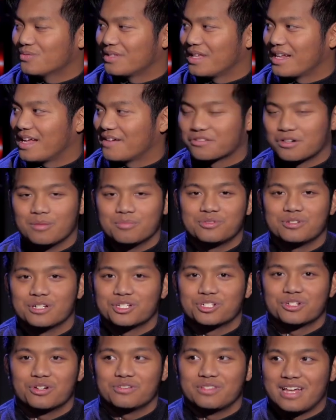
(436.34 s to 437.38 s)
that have come to the
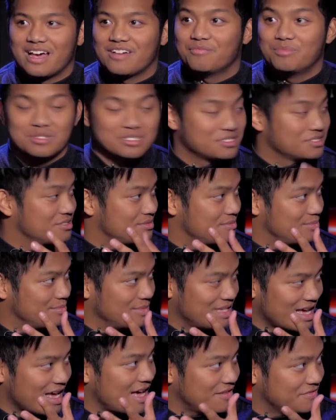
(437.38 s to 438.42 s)
show that have been
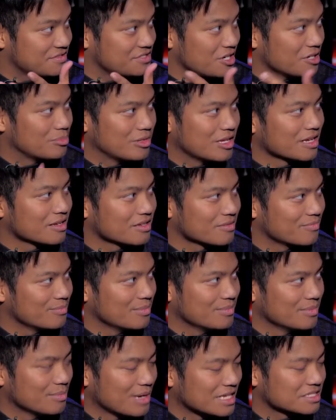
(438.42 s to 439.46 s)
that have started playing
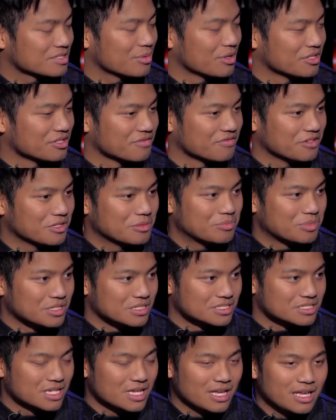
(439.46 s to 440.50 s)
basketball in the
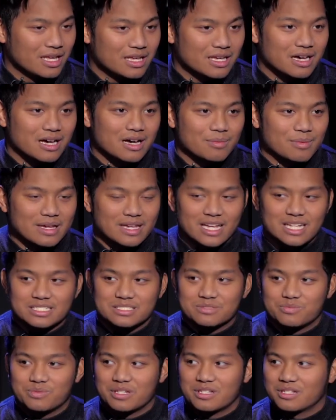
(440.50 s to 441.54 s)
Philippines. Um, I
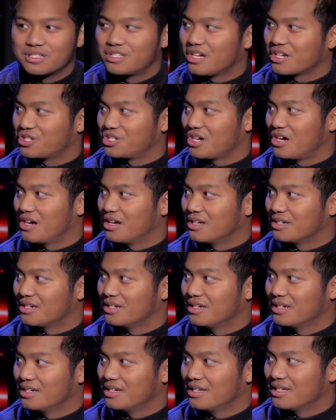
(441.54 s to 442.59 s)
guess we could touch on
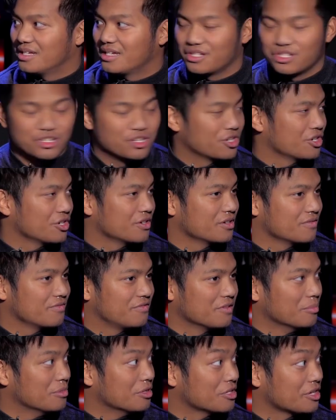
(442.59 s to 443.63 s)
your
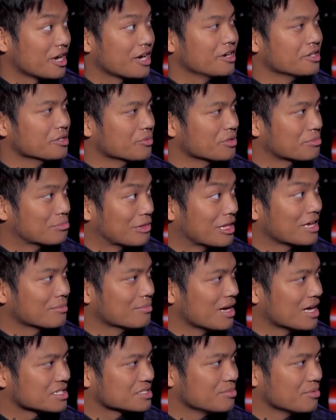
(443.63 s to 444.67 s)
familiarity with playing
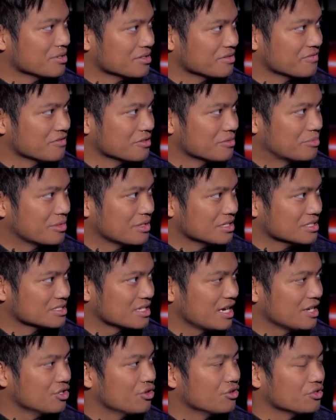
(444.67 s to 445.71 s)
basketball in the Philippines.
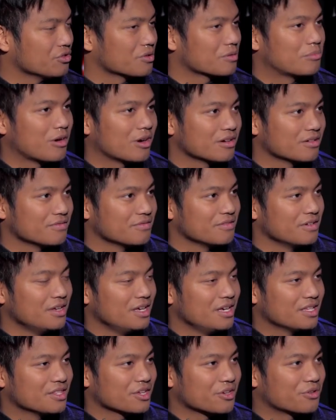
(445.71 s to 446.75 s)
I know you were part of
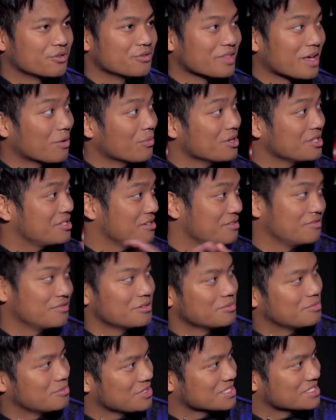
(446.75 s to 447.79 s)
the crew that went to the
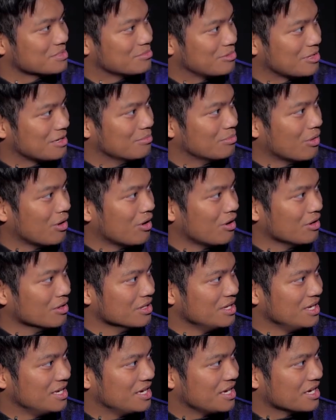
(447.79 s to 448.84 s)
Philippines to play
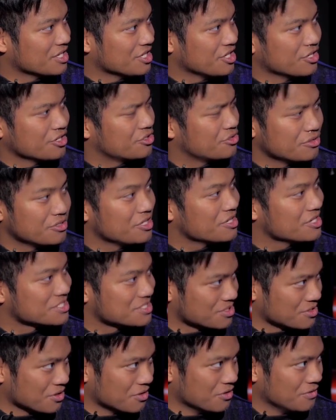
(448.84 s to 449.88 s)
ball a year, yeah. two years
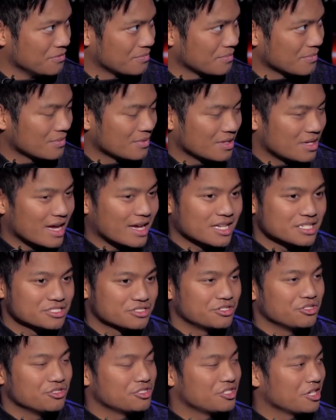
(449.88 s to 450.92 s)
ago. I guess
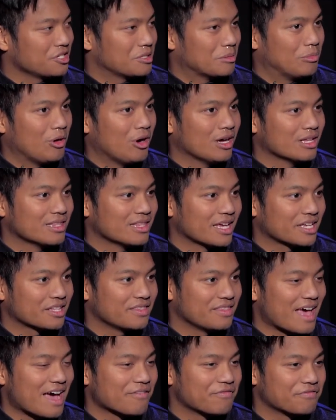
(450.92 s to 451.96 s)
could you touch upon like
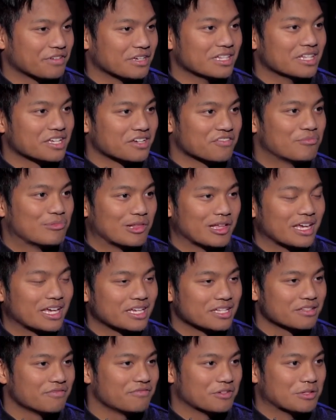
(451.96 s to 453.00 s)
that feeling of playing
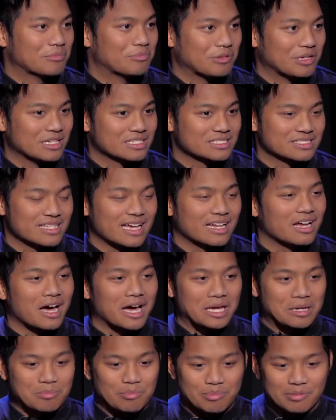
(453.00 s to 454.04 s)
in the Philippines, that
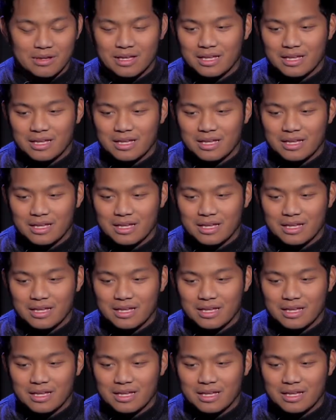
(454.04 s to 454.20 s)
hype,